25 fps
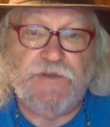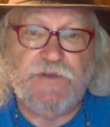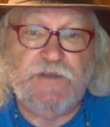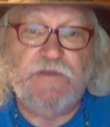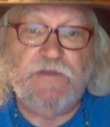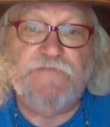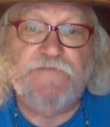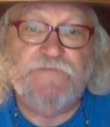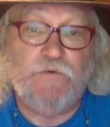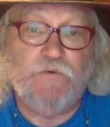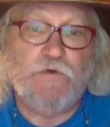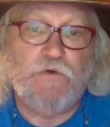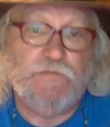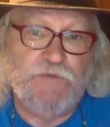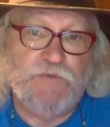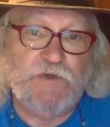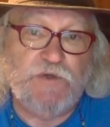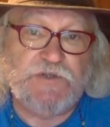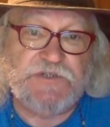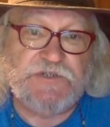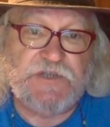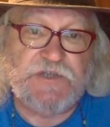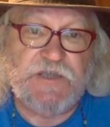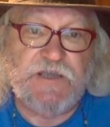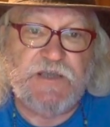four
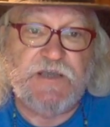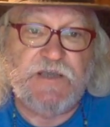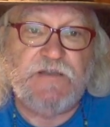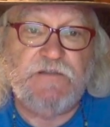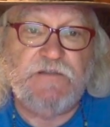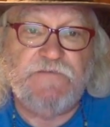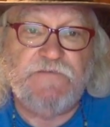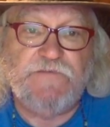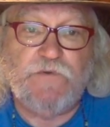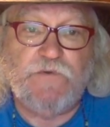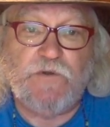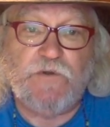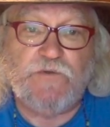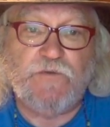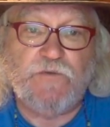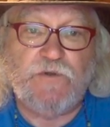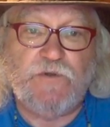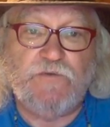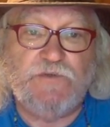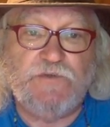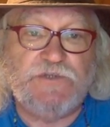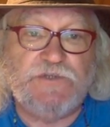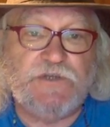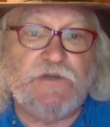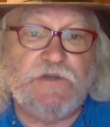books again. The fourth
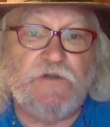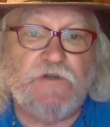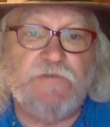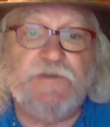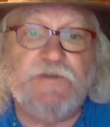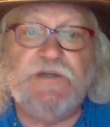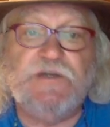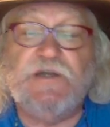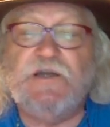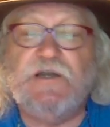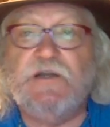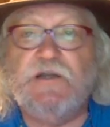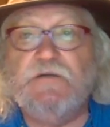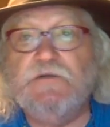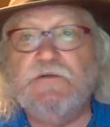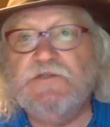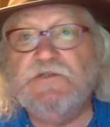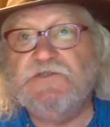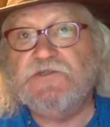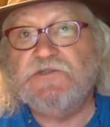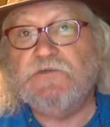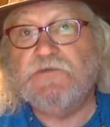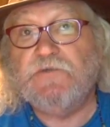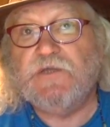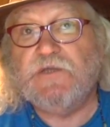one was Carbon
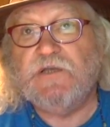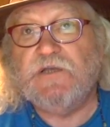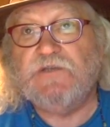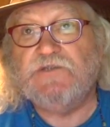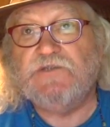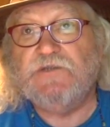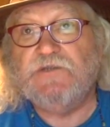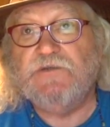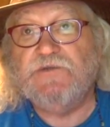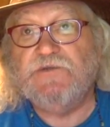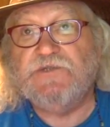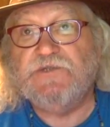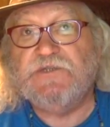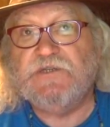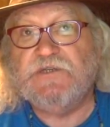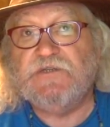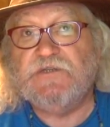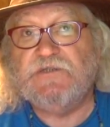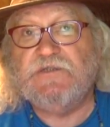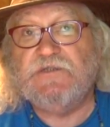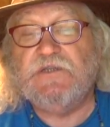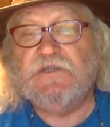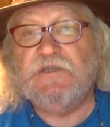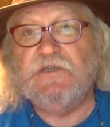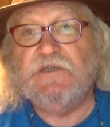Diaries
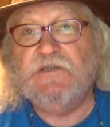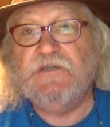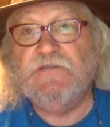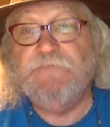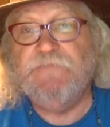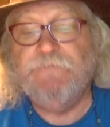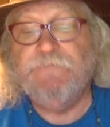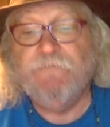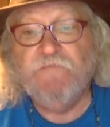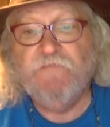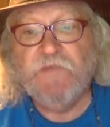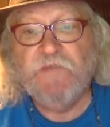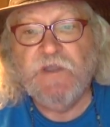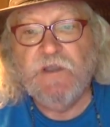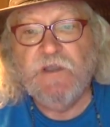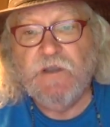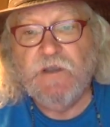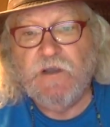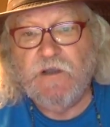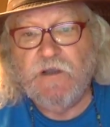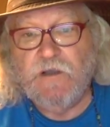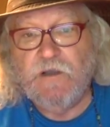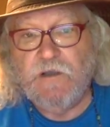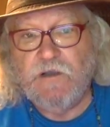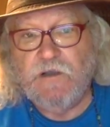2016,
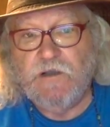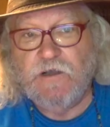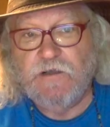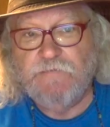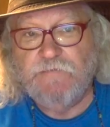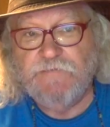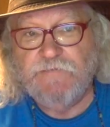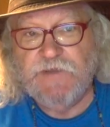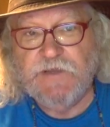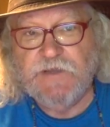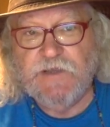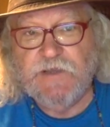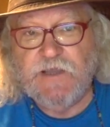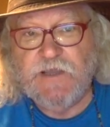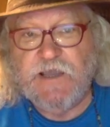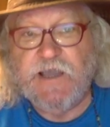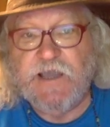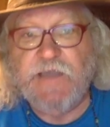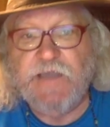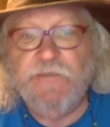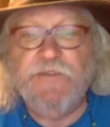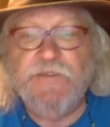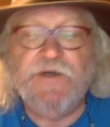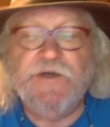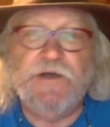
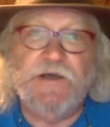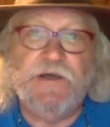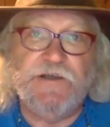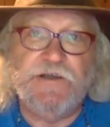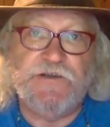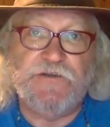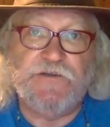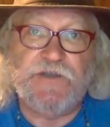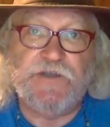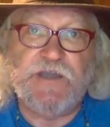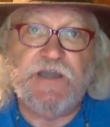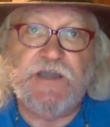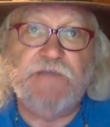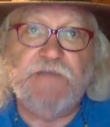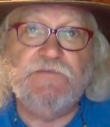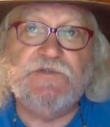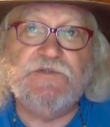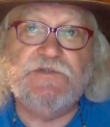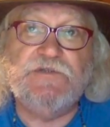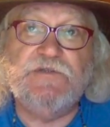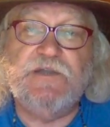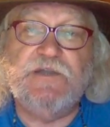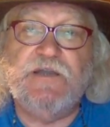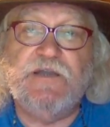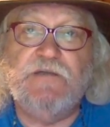and The Hunger
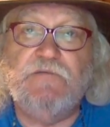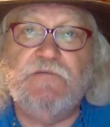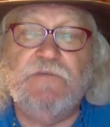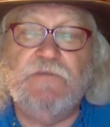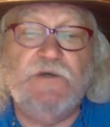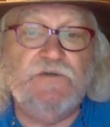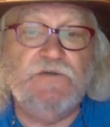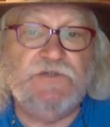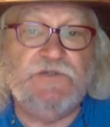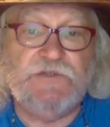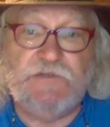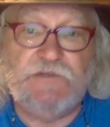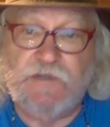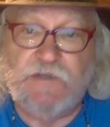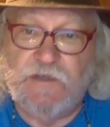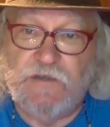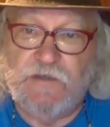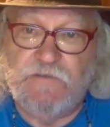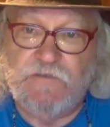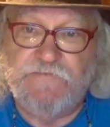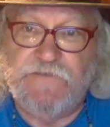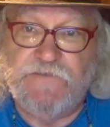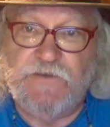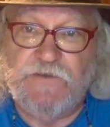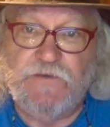Games. Now, most
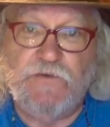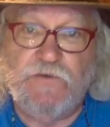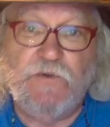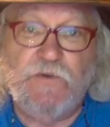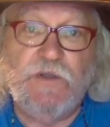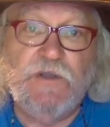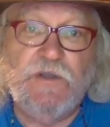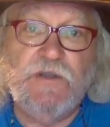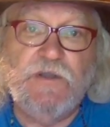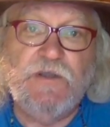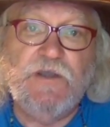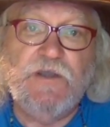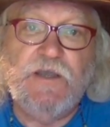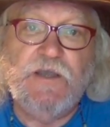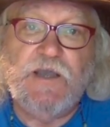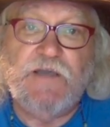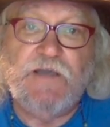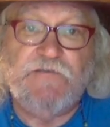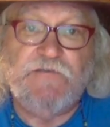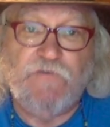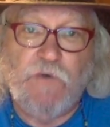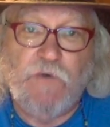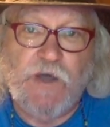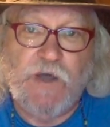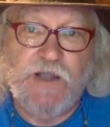of you
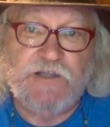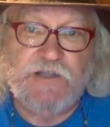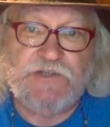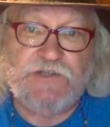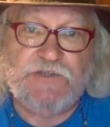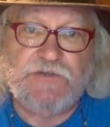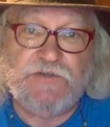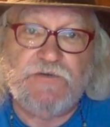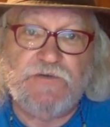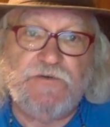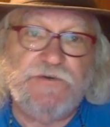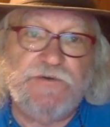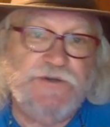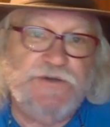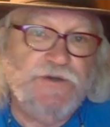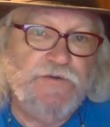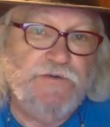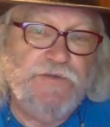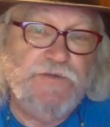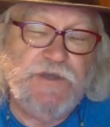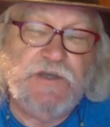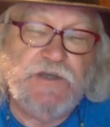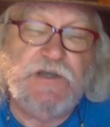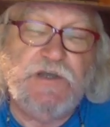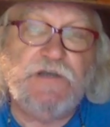have watched or know
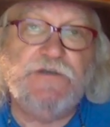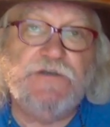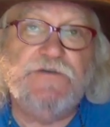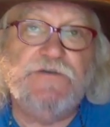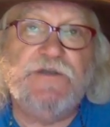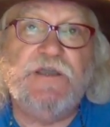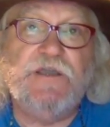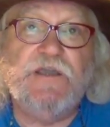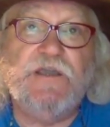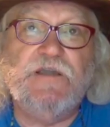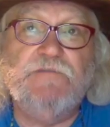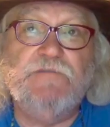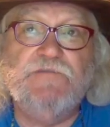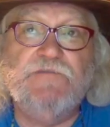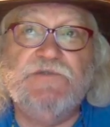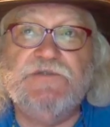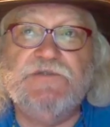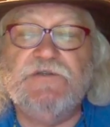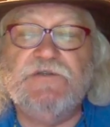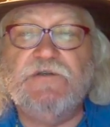The Hunger Games